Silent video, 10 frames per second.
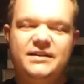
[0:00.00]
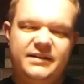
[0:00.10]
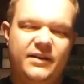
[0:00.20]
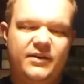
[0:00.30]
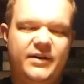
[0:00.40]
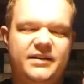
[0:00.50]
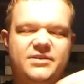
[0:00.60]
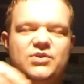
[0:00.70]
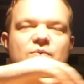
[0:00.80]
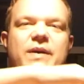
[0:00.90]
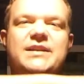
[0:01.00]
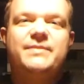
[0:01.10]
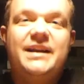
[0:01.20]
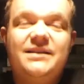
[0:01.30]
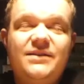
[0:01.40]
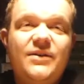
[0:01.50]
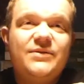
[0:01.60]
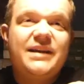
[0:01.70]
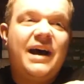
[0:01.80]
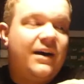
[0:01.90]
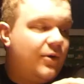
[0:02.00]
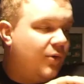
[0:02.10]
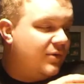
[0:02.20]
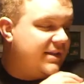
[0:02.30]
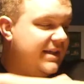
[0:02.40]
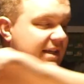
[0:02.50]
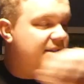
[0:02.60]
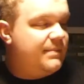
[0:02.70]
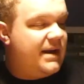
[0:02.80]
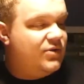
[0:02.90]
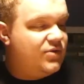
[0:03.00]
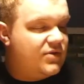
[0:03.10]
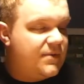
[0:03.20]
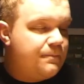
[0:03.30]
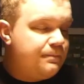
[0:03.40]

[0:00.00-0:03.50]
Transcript: Another great addition to Wingspans. Those are all the expansions.